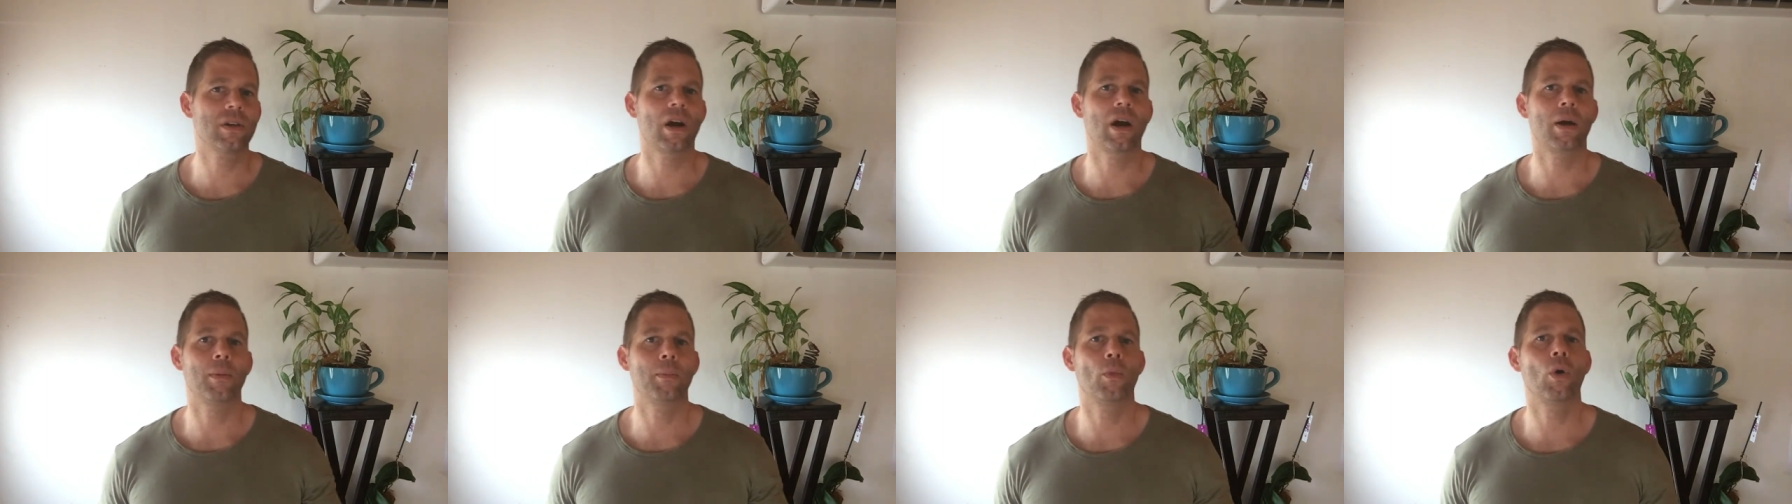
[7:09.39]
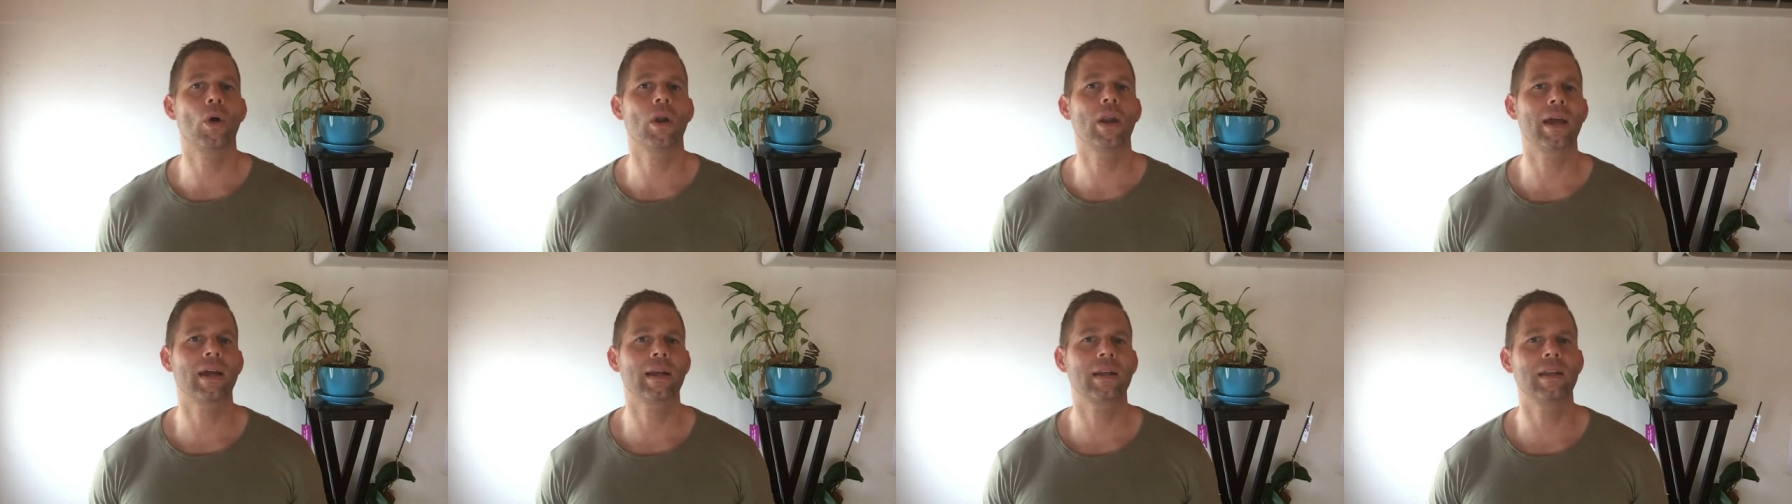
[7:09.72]
are
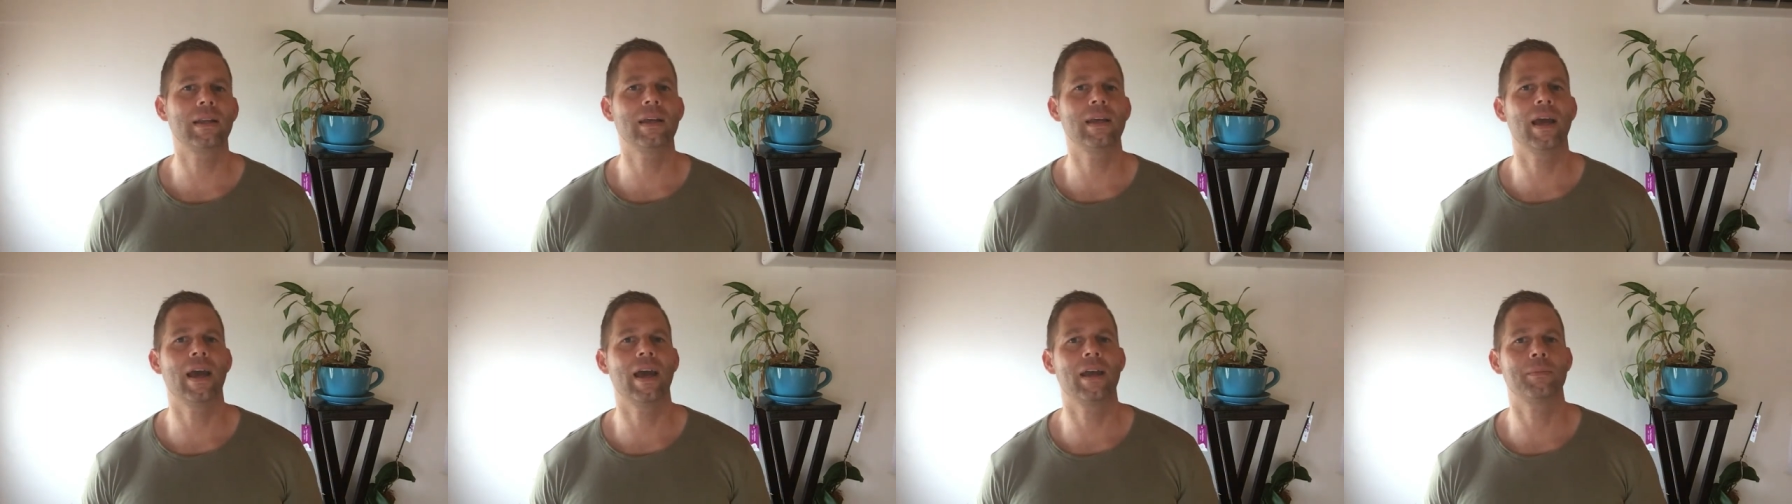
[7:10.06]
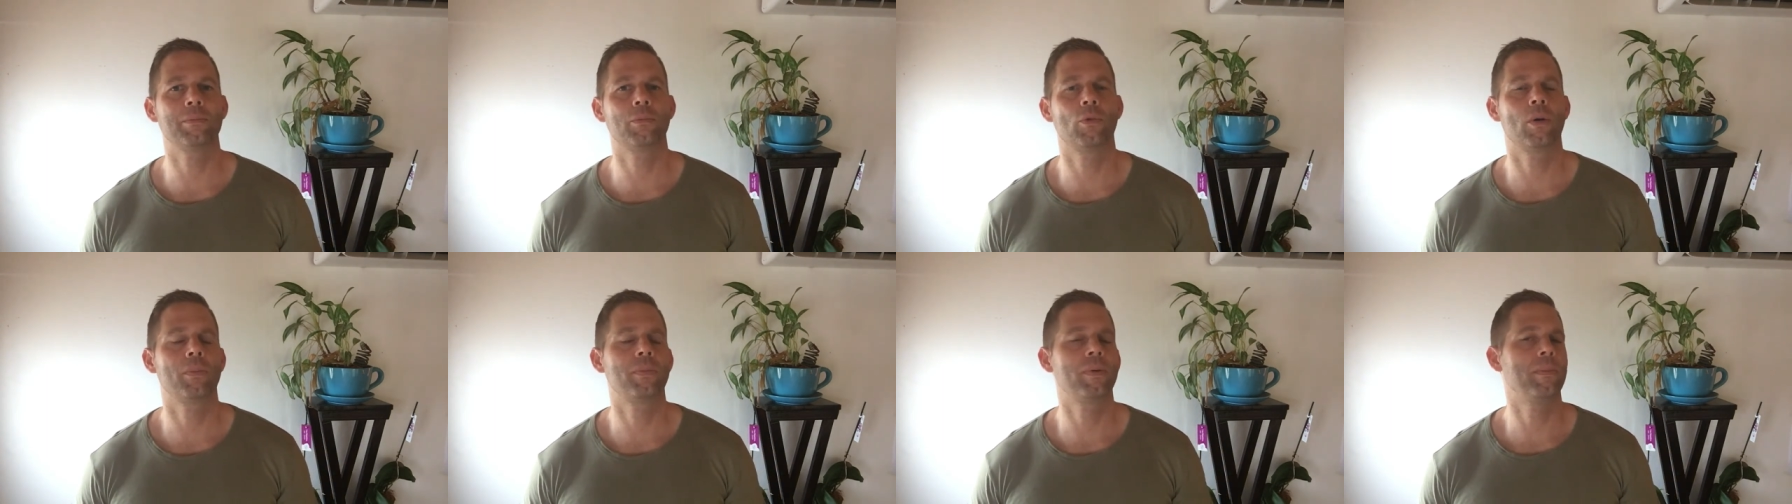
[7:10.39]
more likely
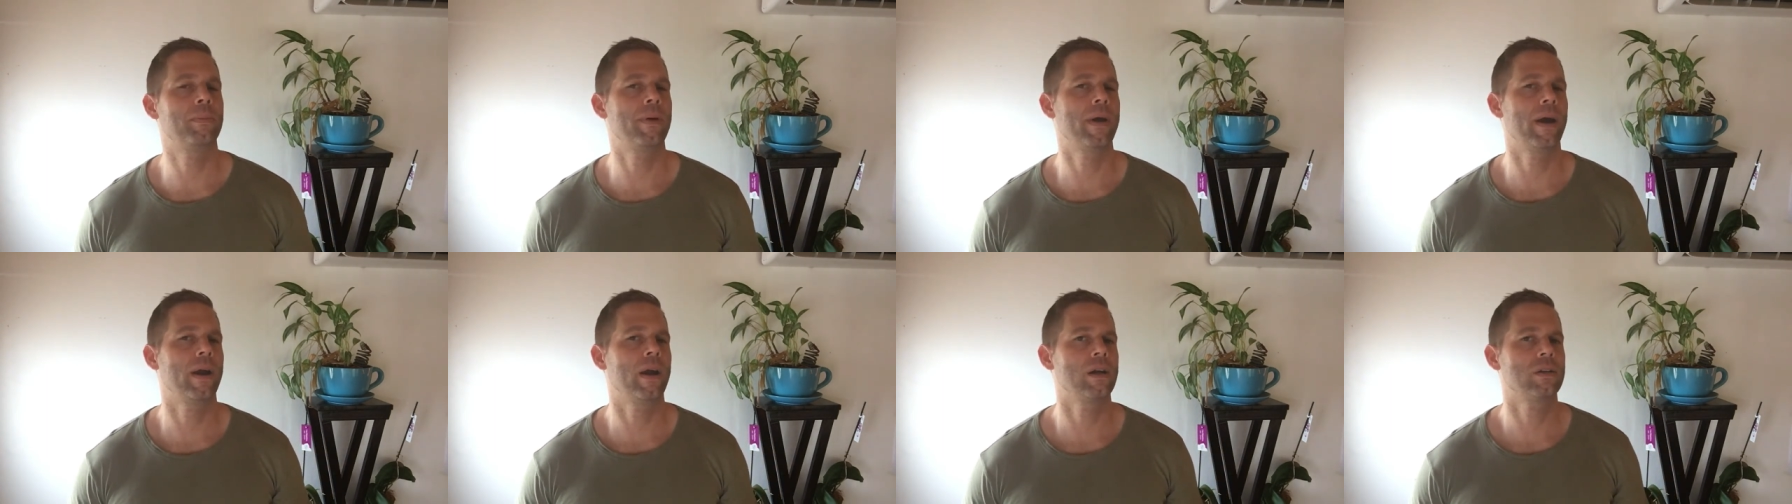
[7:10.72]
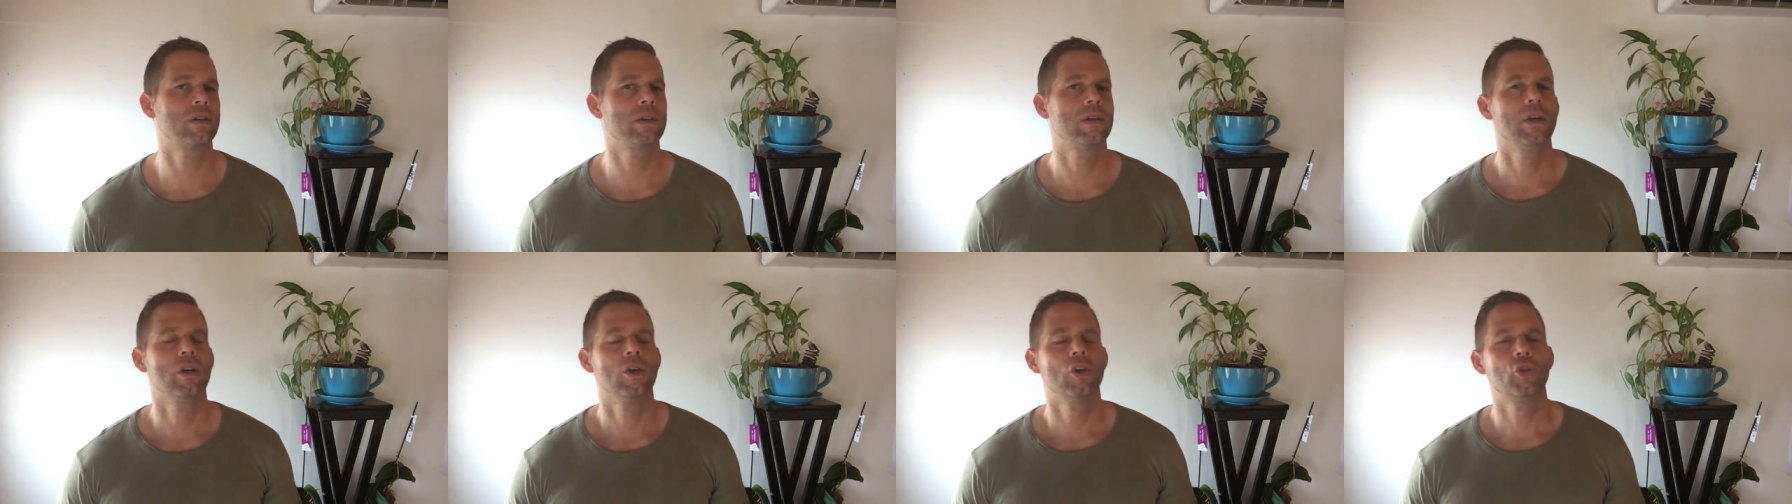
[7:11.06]
and more prepared